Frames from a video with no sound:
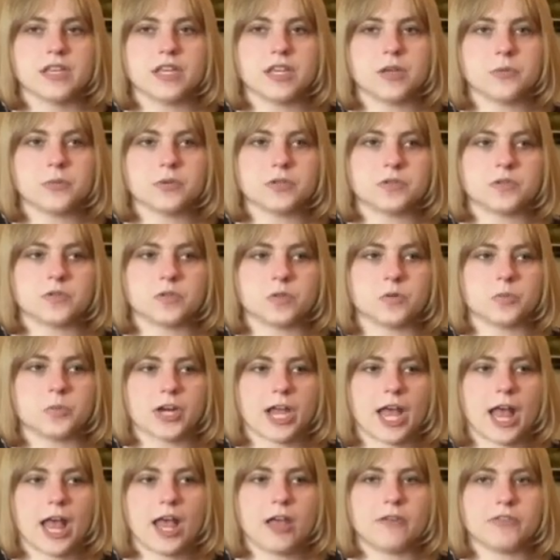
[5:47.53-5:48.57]
it was
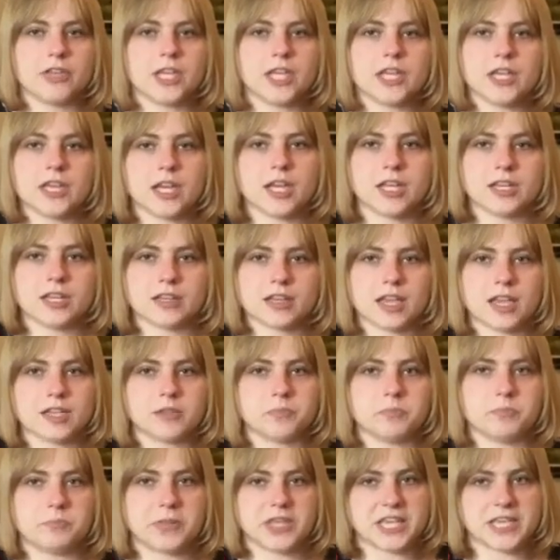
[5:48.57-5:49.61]
super heavy and
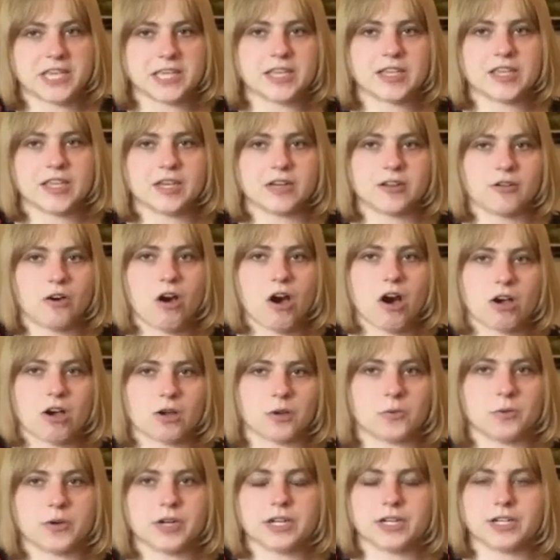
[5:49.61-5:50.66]
like big and
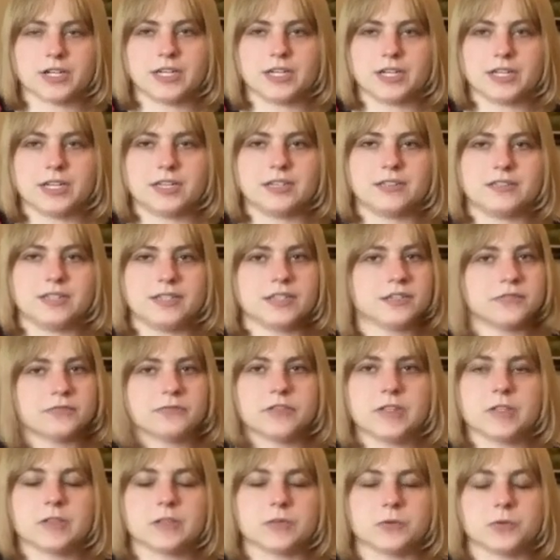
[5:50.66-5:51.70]
awkward, and it didn't
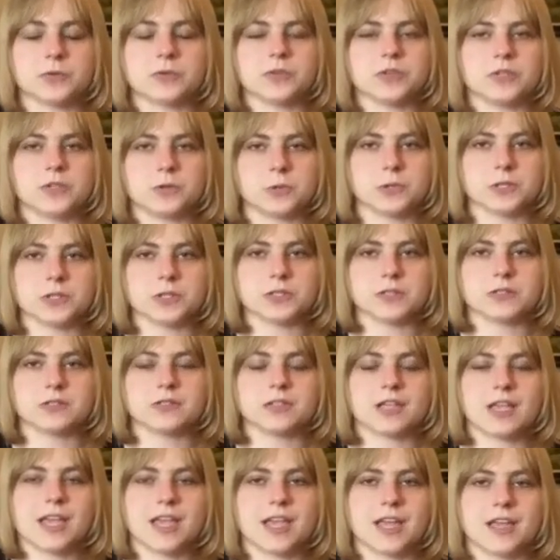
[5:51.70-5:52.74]
fit through the
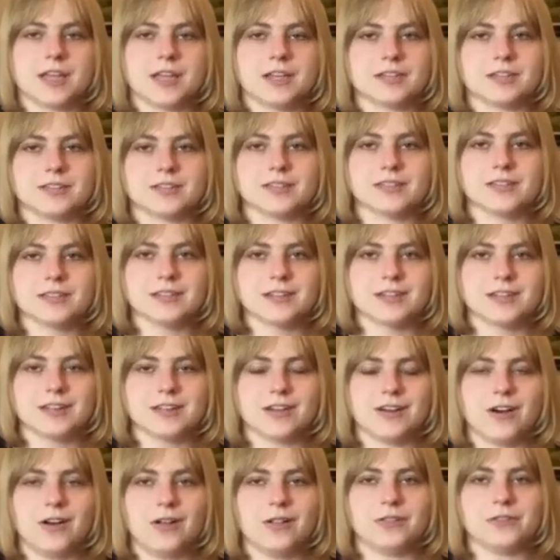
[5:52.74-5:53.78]
doors and
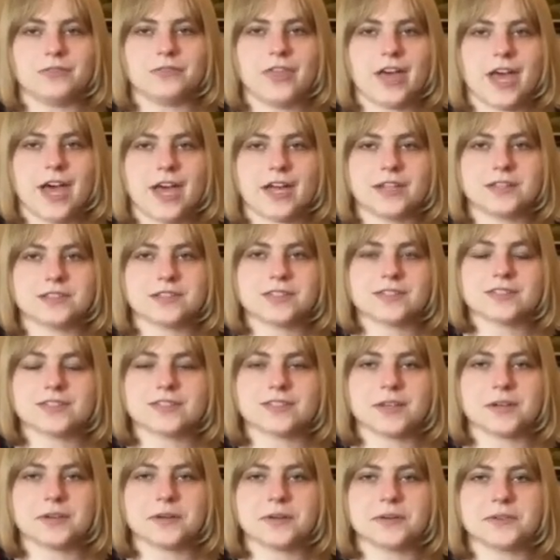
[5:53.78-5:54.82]
all of that.
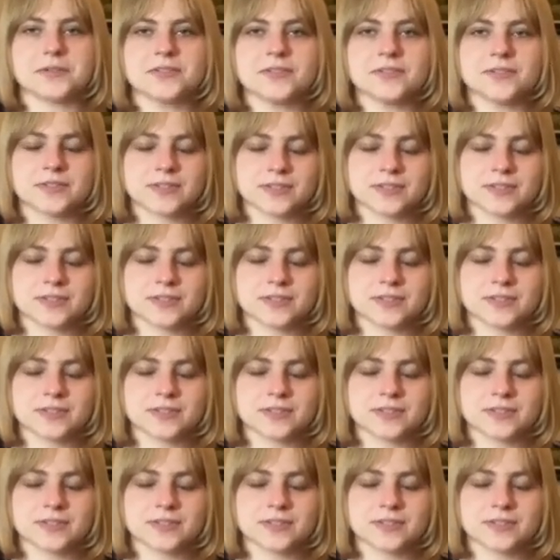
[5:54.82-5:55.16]
So